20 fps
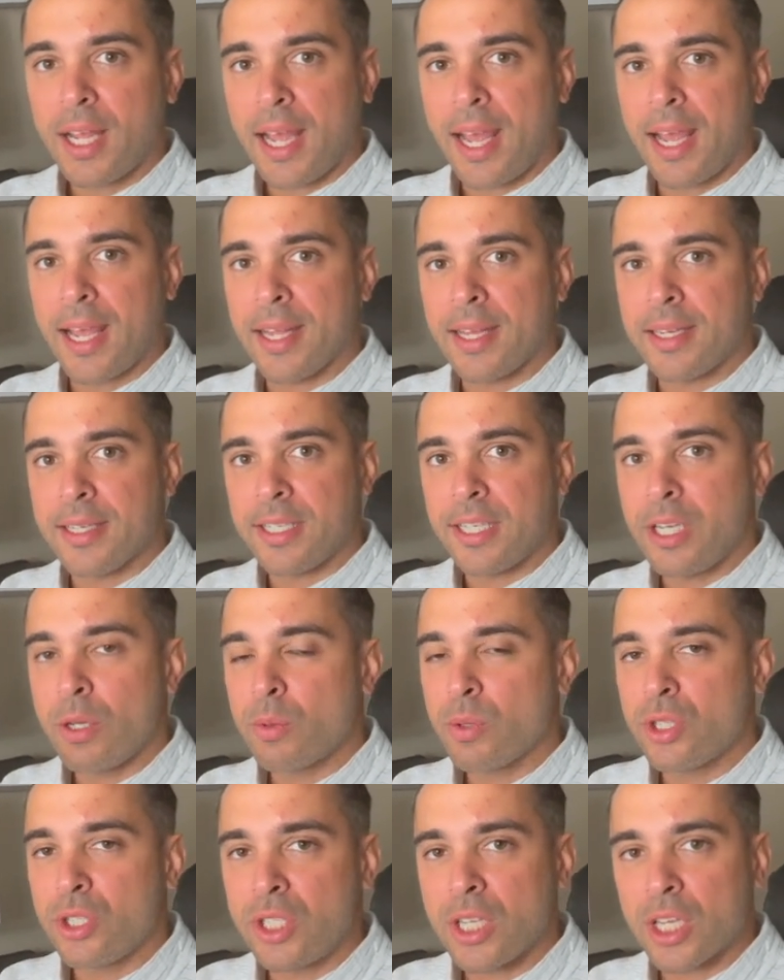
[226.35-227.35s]
and he
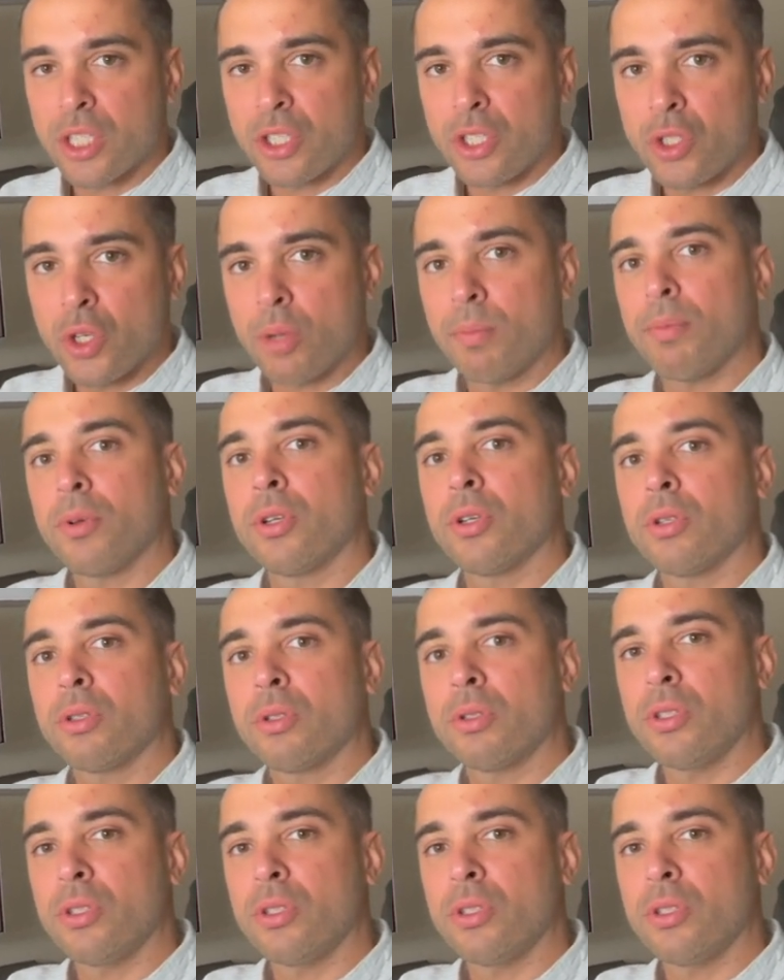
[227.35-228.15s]
was just super